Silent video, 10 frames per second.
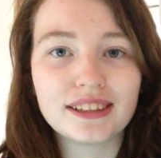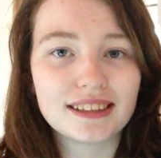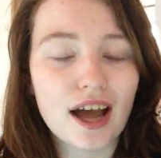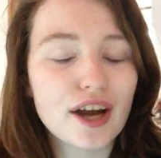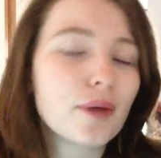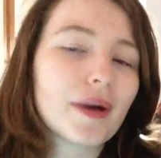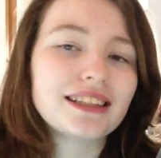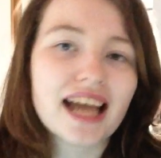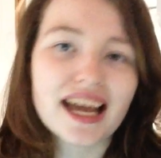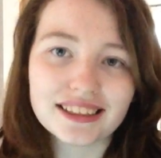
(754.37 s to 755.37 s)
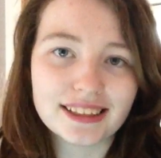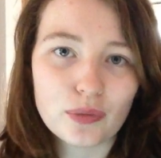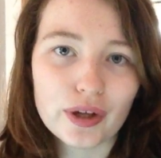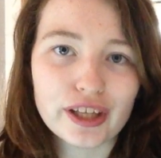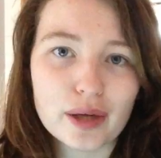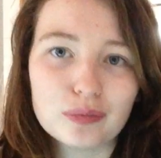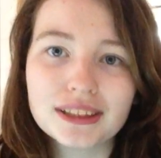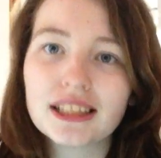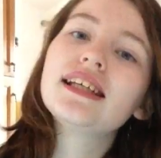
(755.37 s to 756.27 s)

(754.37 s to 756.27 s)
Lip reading: Desire by Tennessee Williams.